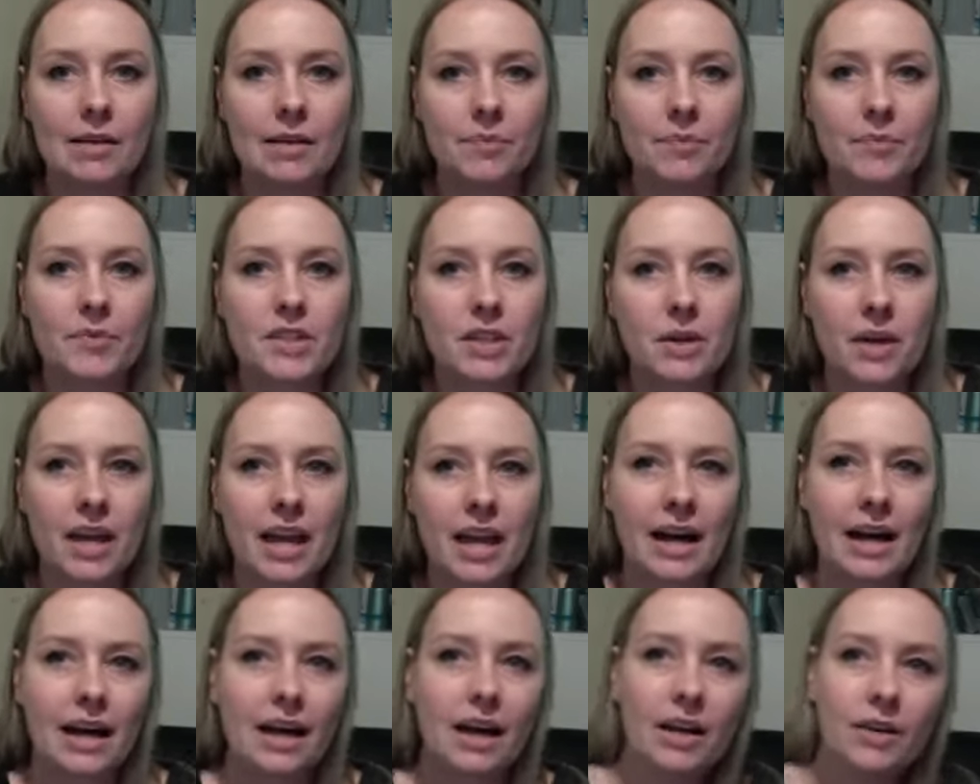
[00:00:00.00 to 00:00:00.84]
So
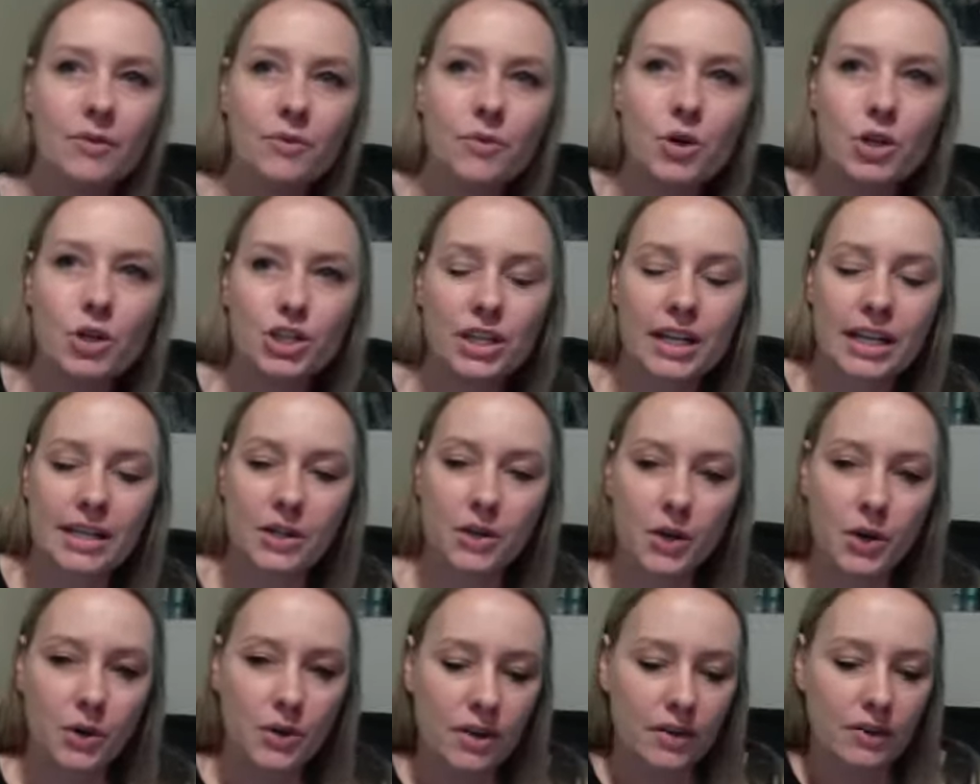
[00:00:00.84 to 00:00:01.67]
yeah, unfortunately I
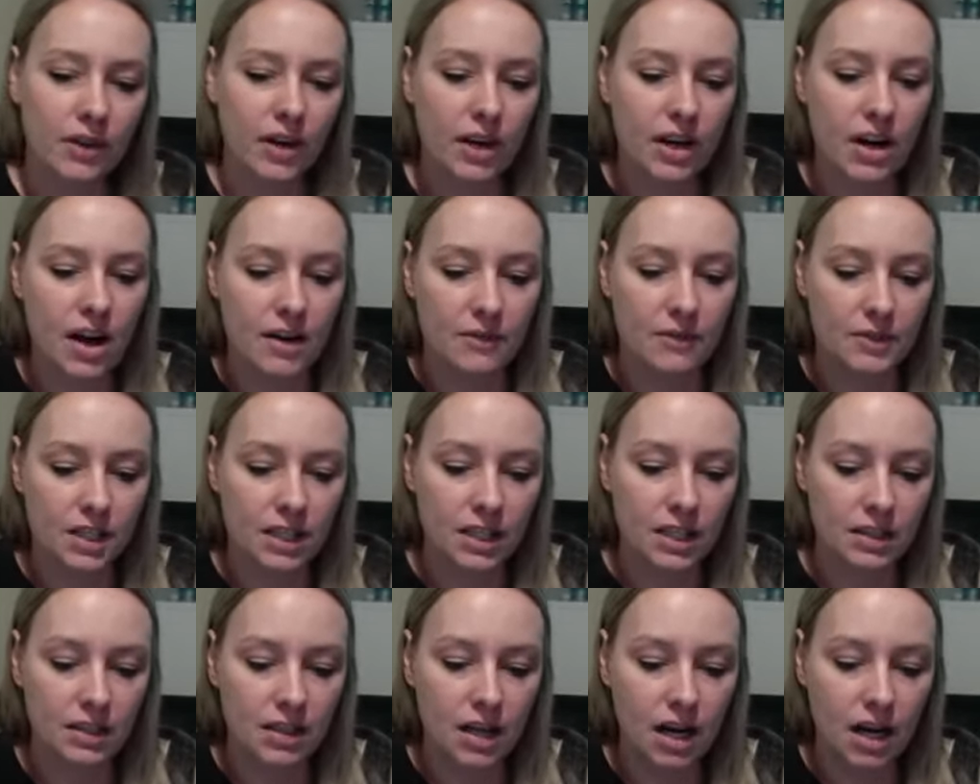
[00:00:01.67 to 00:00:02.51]
don't go there very
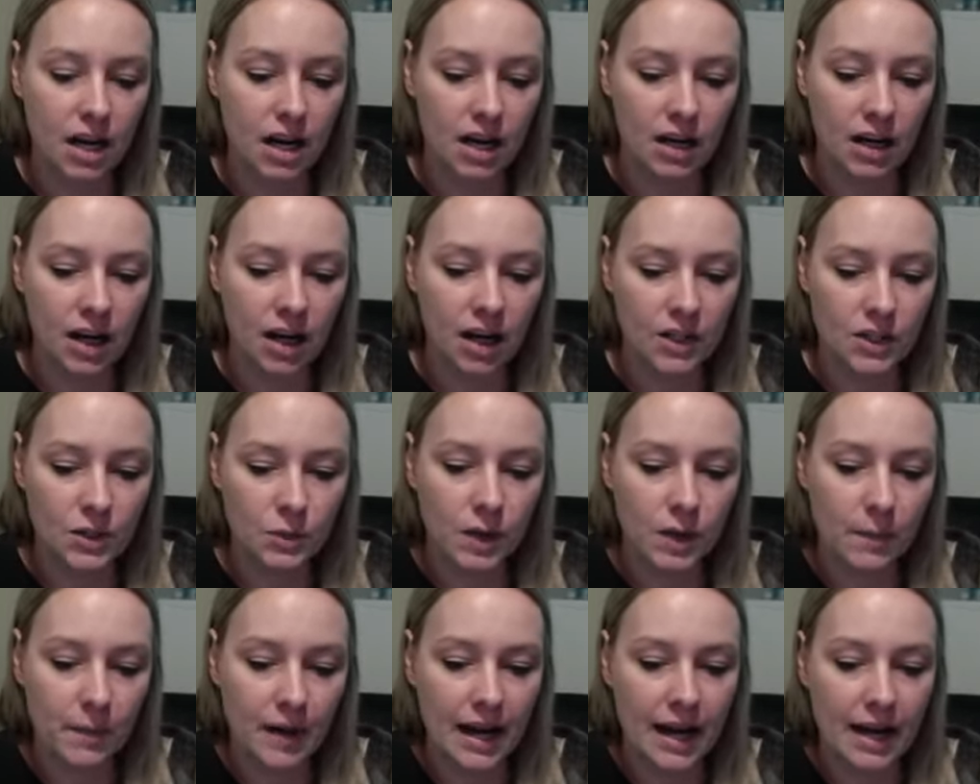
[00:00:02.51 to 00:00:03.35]
often. I'll
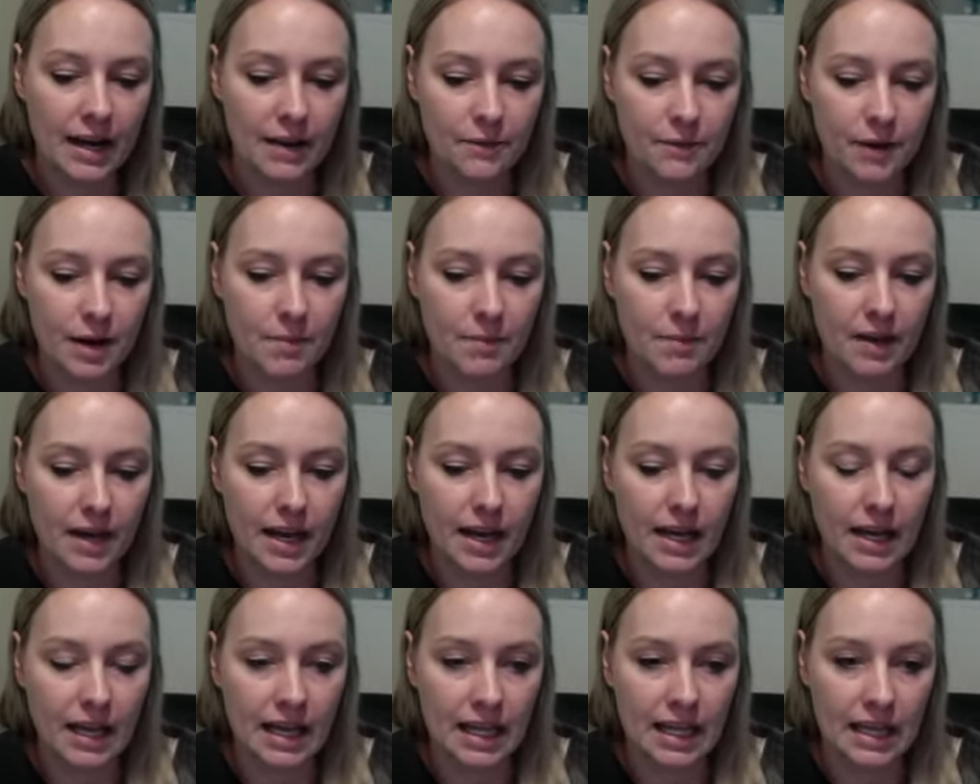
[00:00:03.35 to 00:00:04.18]
swing by if I'm
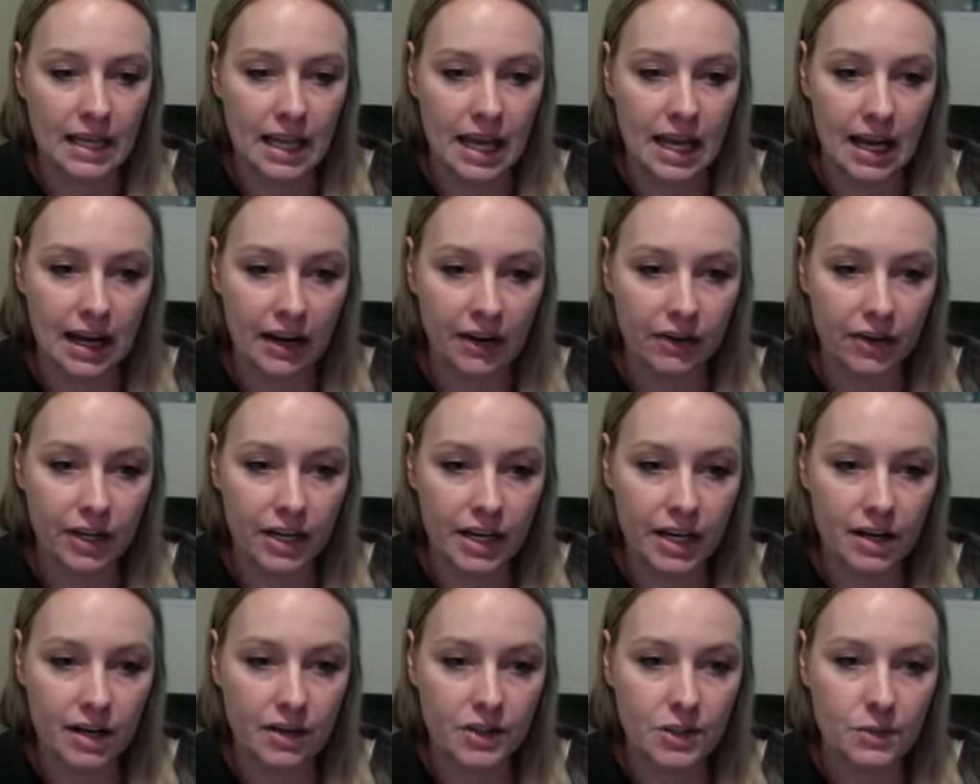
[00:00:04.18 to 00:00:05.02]
like in the
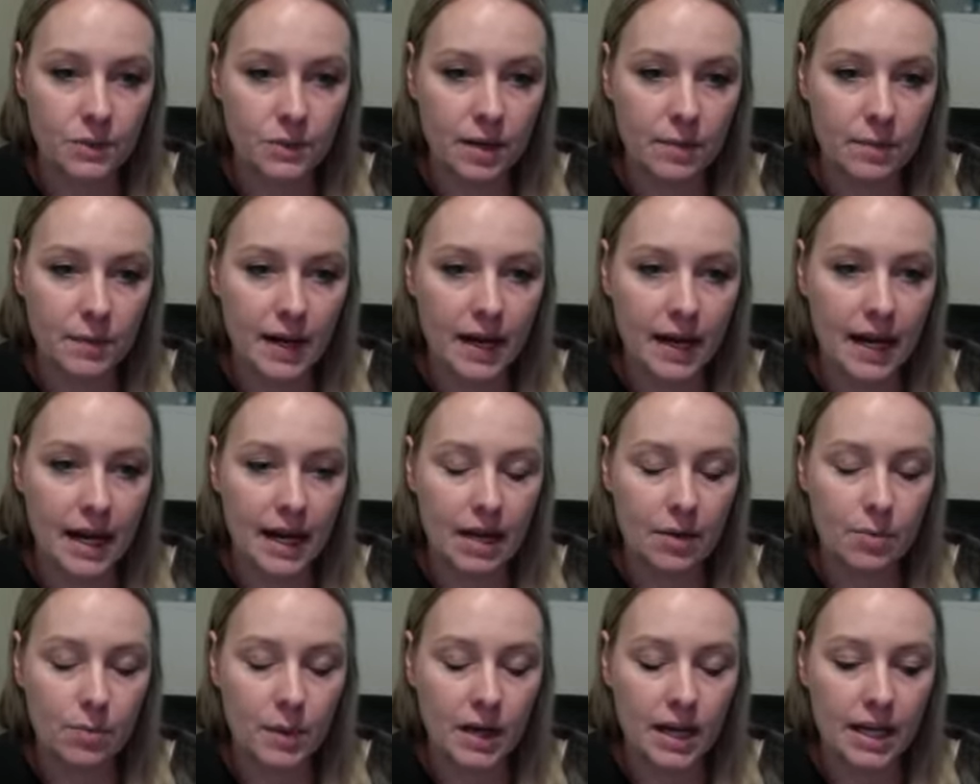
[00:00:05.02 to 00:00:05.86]
area, I'll swing
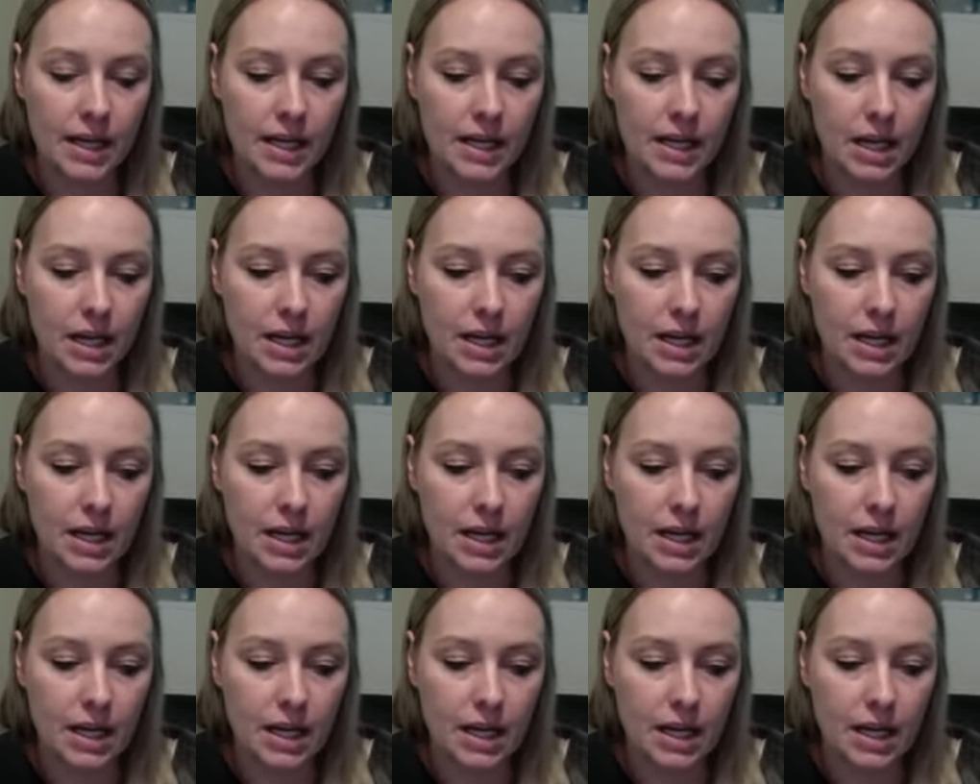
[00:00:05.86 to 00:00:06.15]
by, but